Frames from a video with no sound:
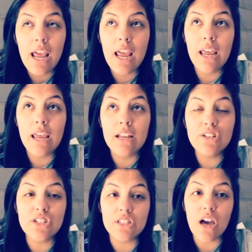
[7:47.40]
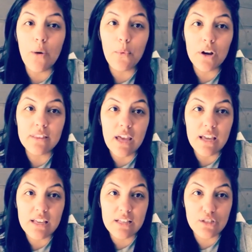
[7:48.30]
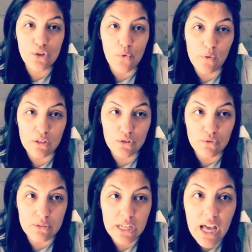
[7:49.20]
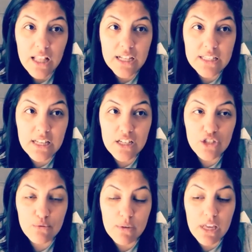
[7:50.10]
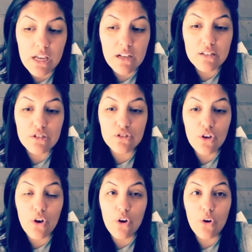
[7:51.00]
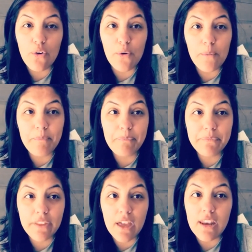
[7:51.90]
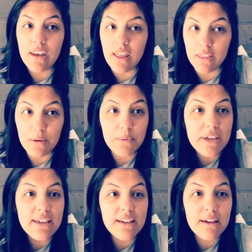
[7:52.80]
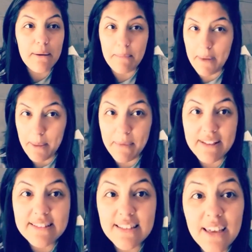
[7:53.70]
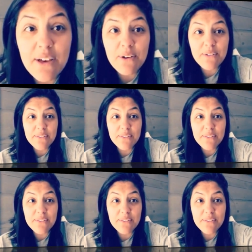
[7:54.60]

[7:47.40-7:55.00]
And just got word that he's going to Dallas next week. So another week by myself.